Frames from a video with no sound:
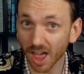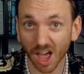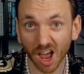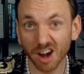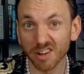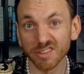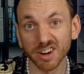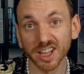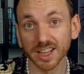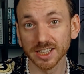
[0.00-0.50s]
I
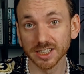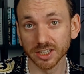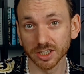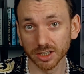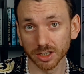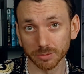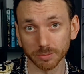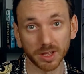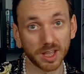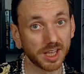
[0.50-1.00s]
really
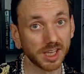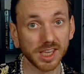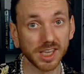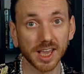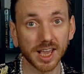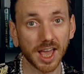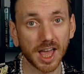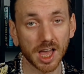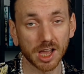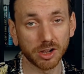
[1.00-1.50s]
do. You
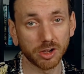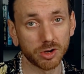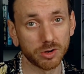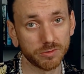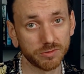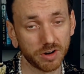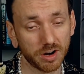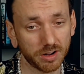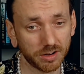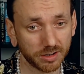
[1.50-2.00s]
can't go
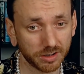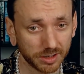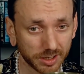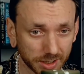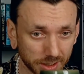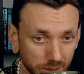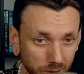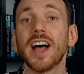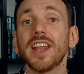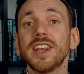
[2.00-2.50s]
wrong.
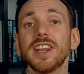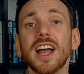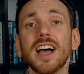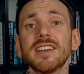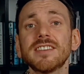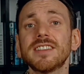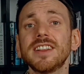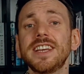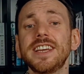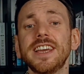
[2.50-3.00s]
And
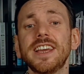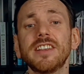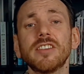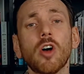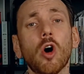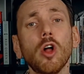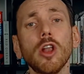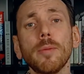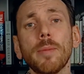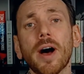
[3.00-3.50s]
lastly, it's
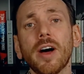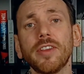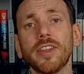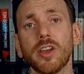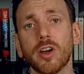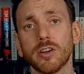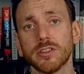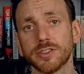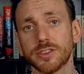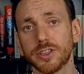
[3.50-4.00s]
all about the
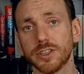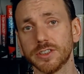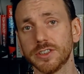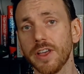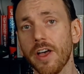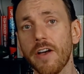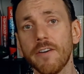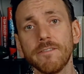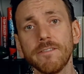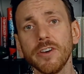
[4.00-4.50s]
Oscars.
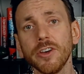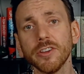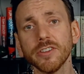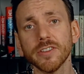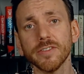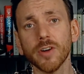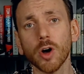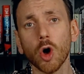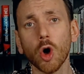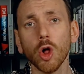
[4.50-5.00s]
First
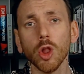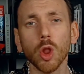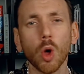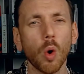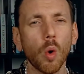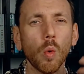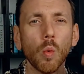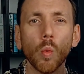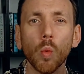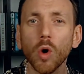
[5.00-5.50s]
of all,
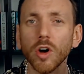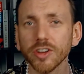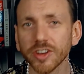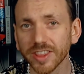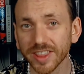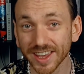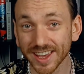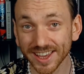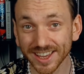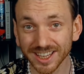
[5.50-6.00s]
what do
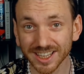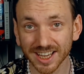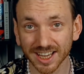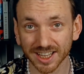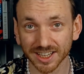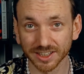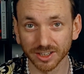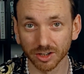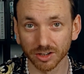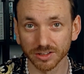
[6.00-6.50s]
they eat at
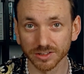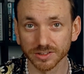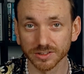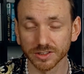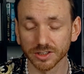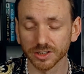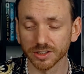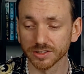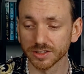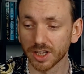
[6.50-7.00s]
the
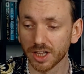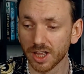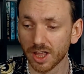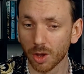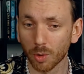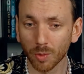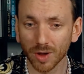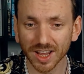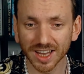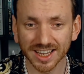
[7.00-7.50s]
Oscars?
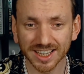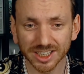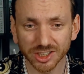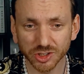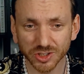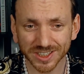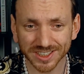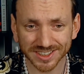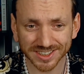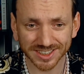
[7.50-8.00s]
Well,
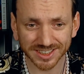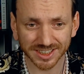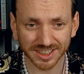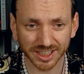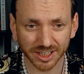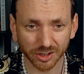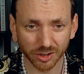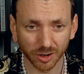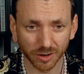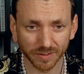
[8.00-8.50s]
interestingly
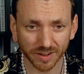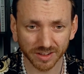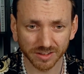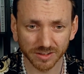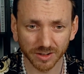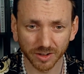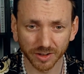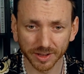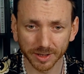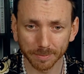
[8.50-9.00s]
enough, I
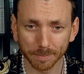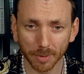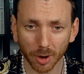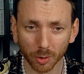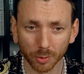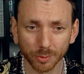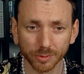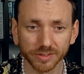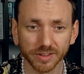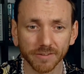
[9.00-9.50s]
saw this
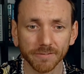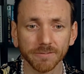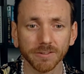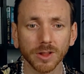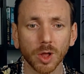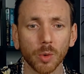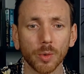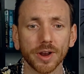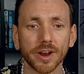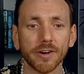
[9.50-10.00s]
post
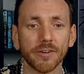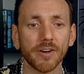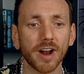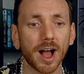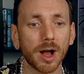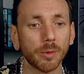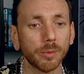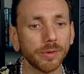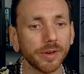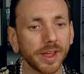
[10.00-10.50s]
floating
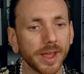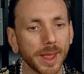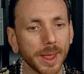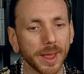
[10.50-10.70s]
around.